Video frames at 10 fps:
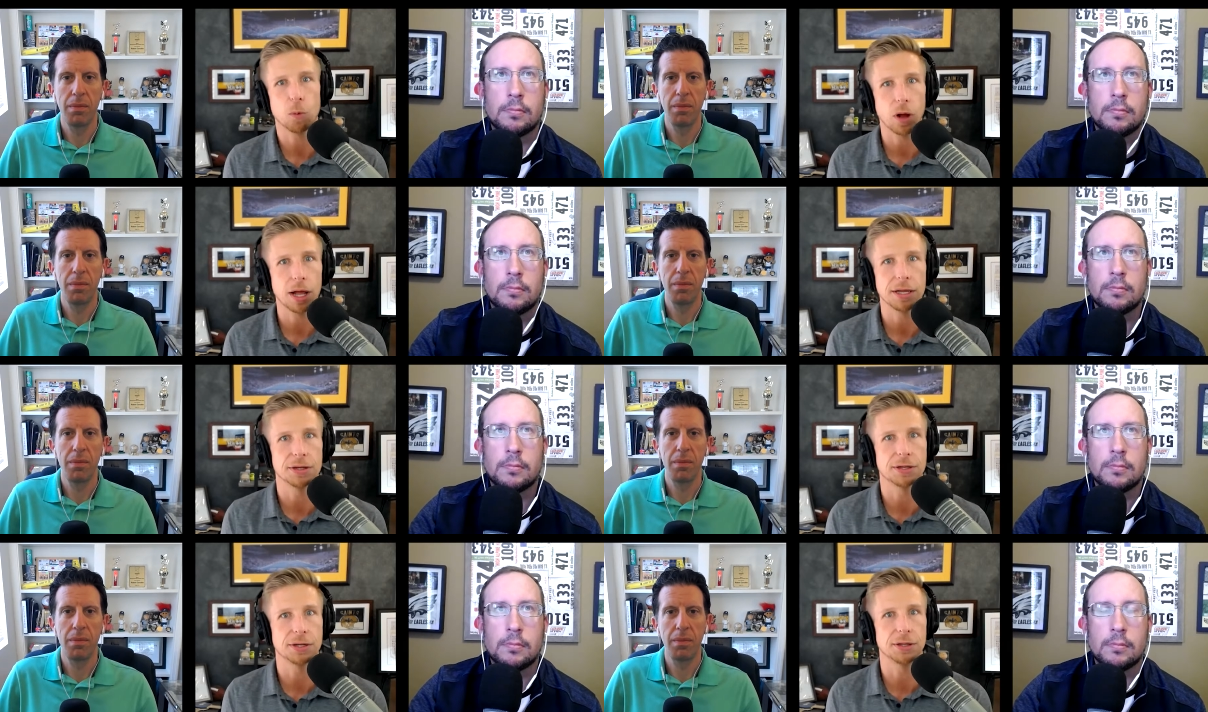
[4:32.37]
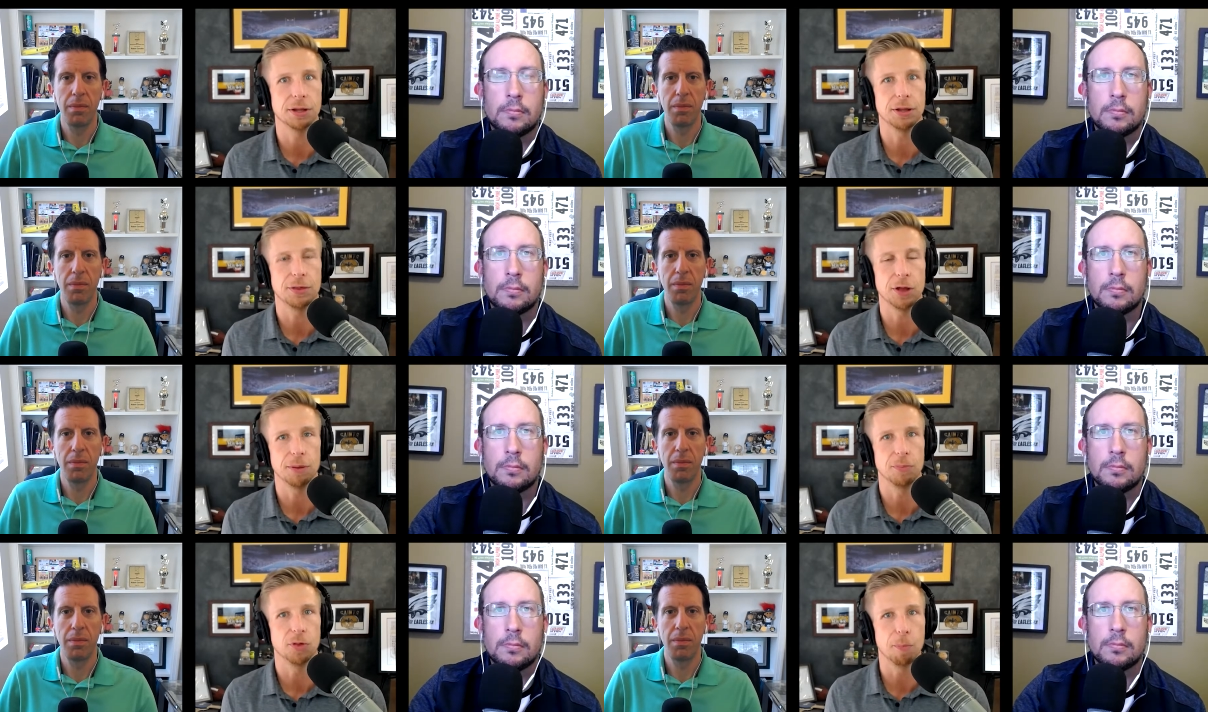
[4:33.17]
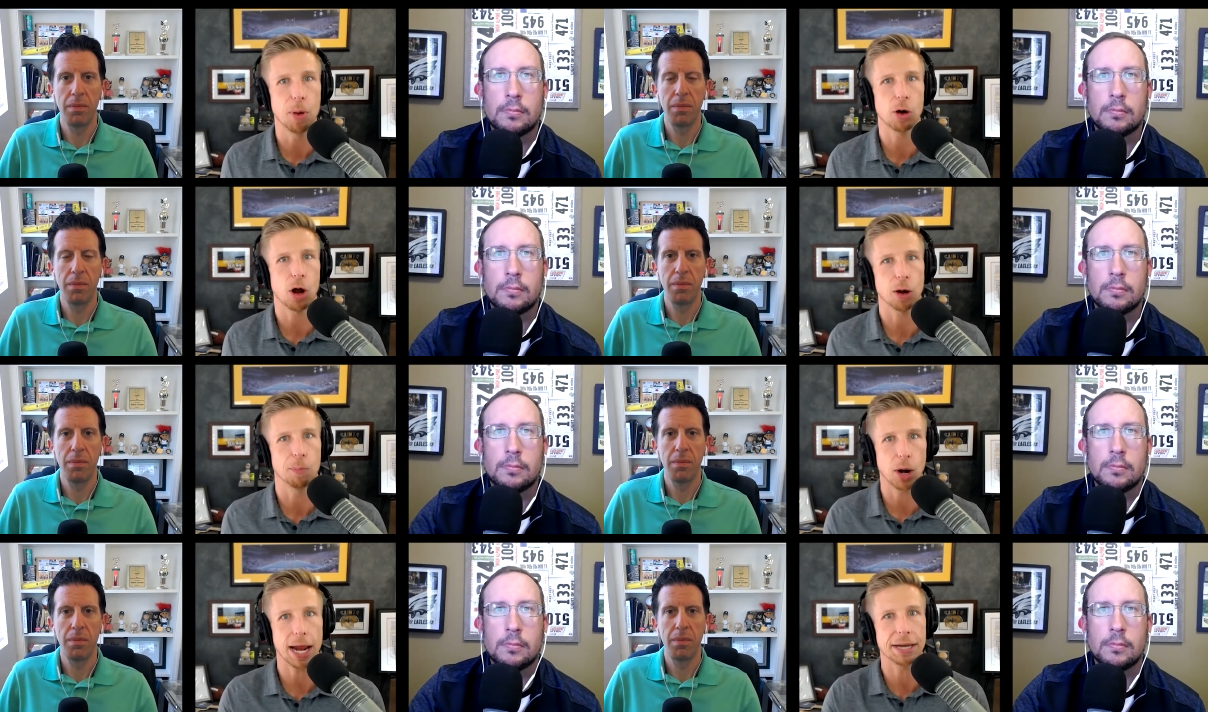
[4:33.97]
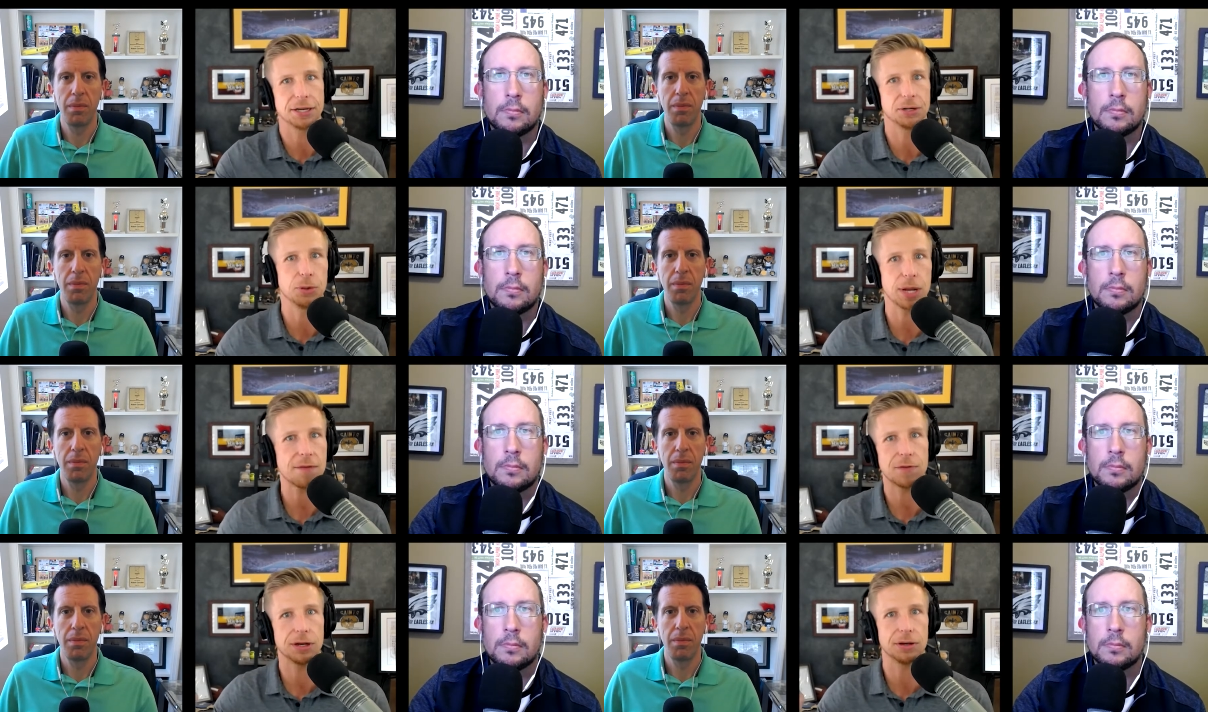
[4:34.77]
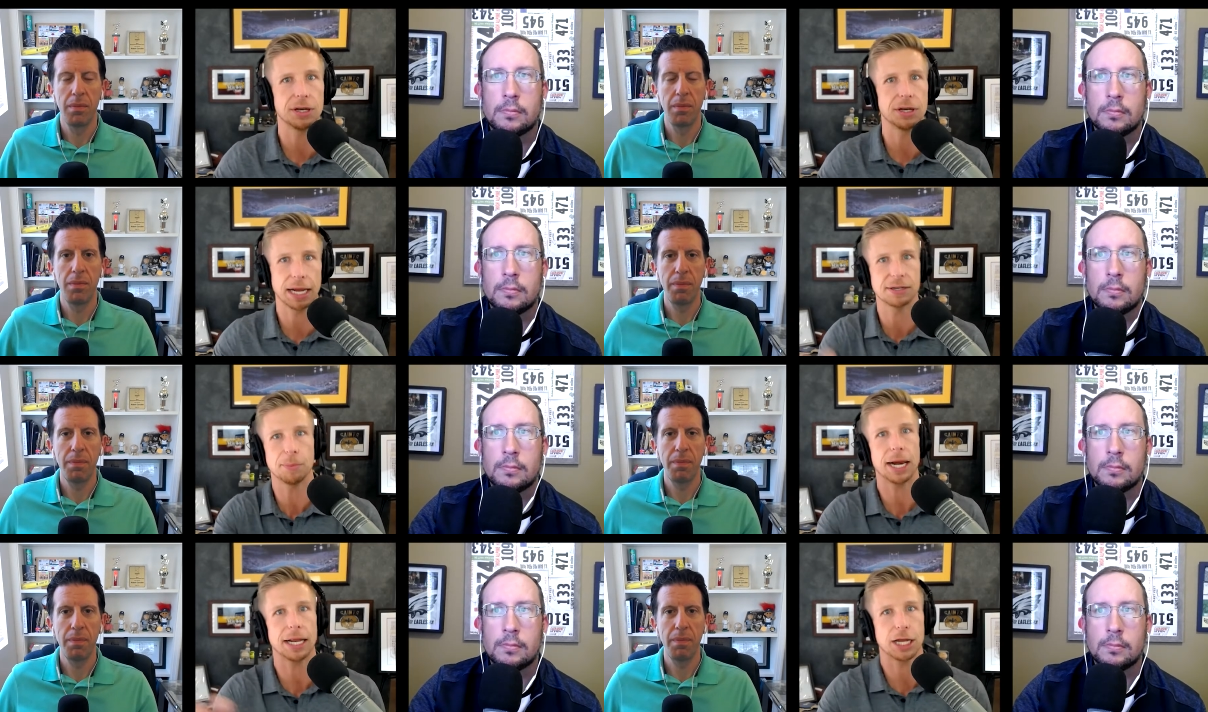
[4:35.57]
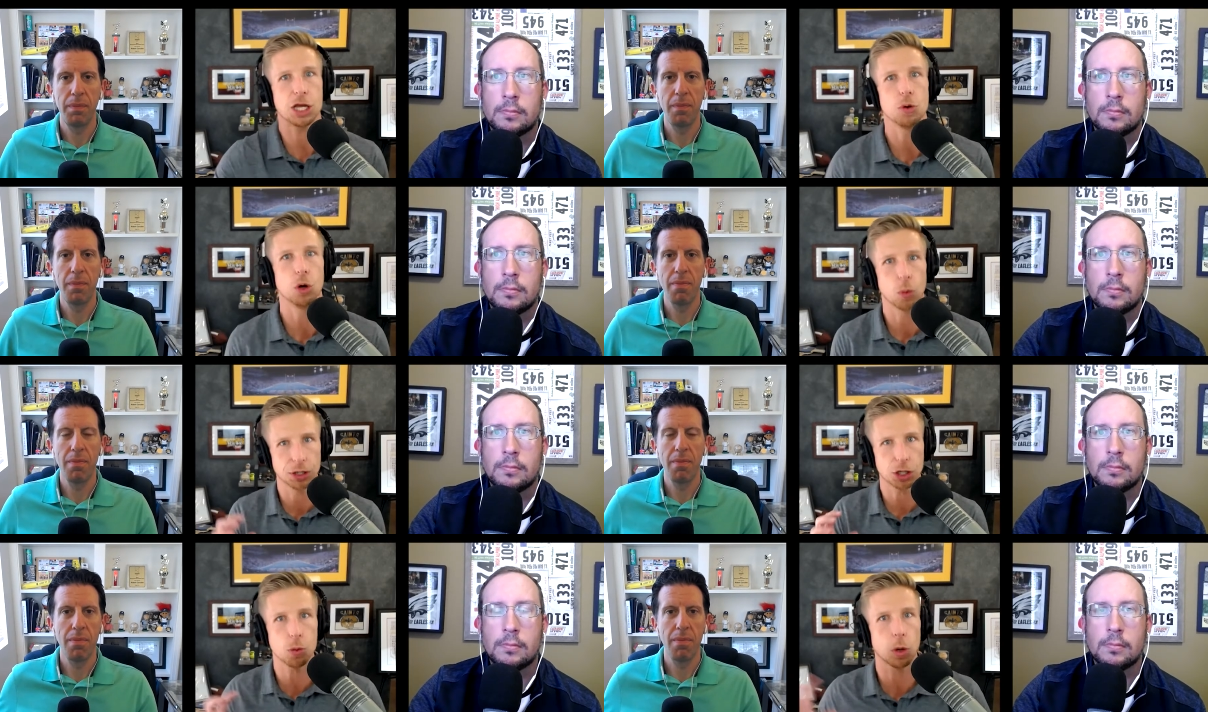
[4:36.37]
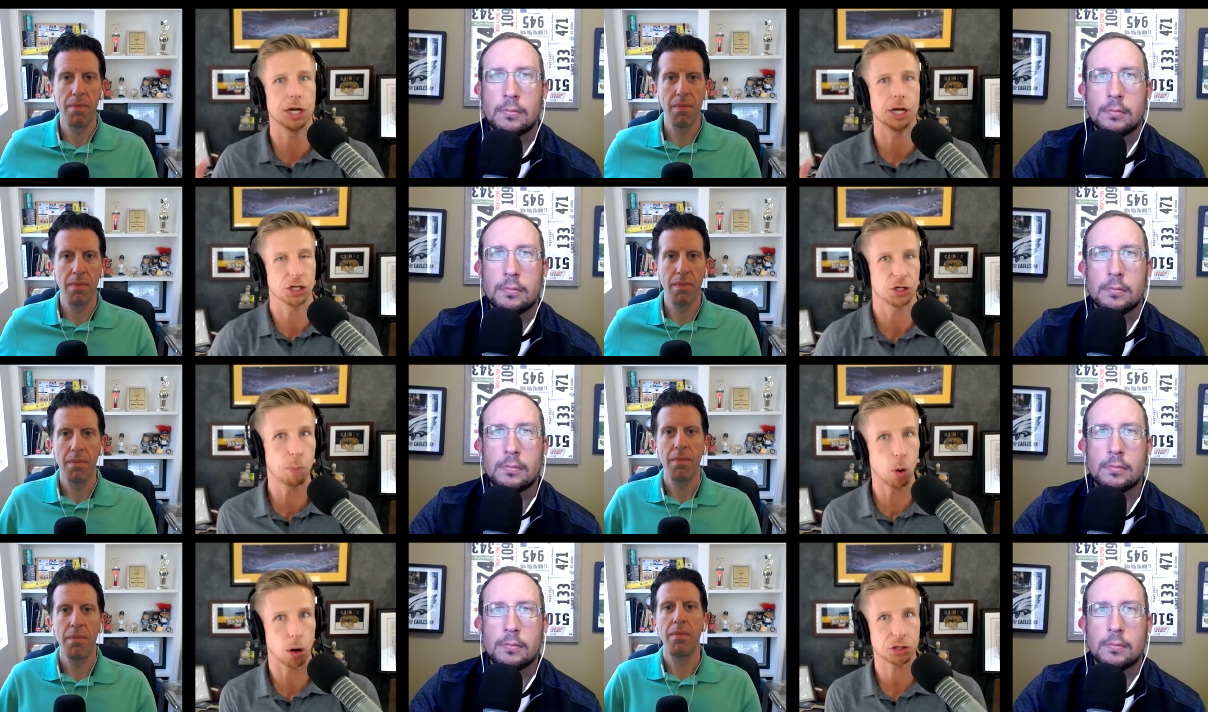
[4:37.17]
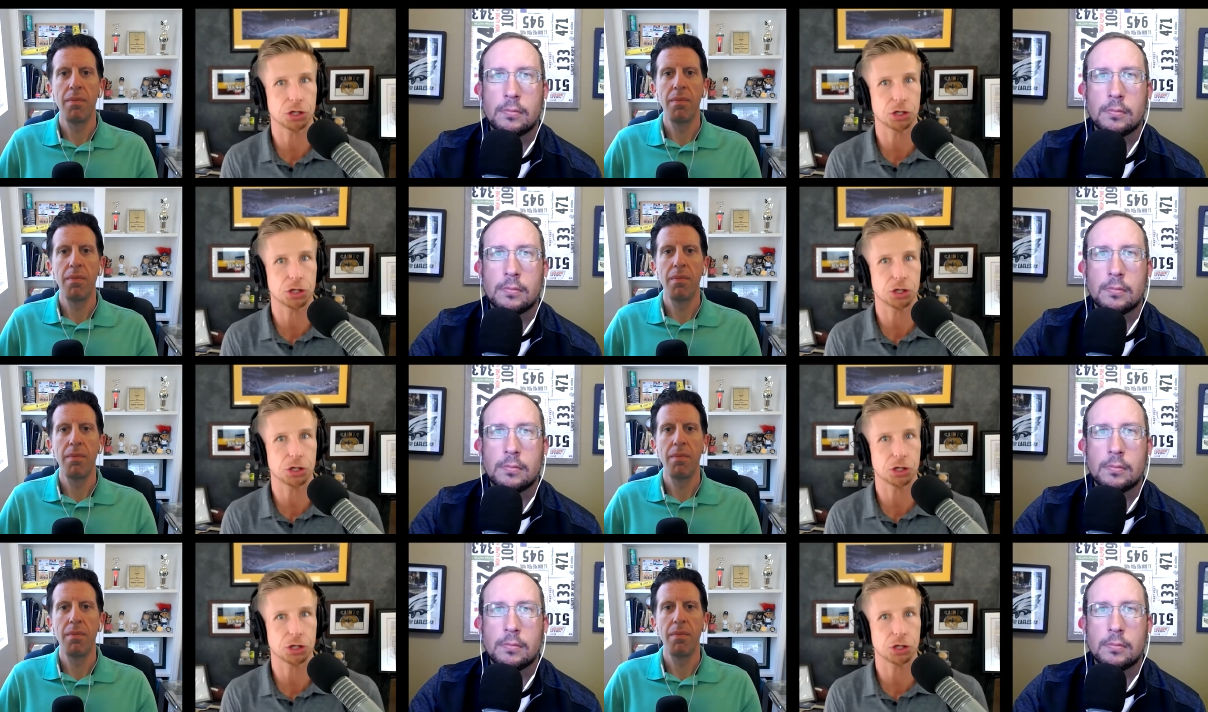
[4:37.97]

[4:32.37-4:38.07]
Speaker 1: was the the Bodog brand to even like somebody like you who was you were into sports,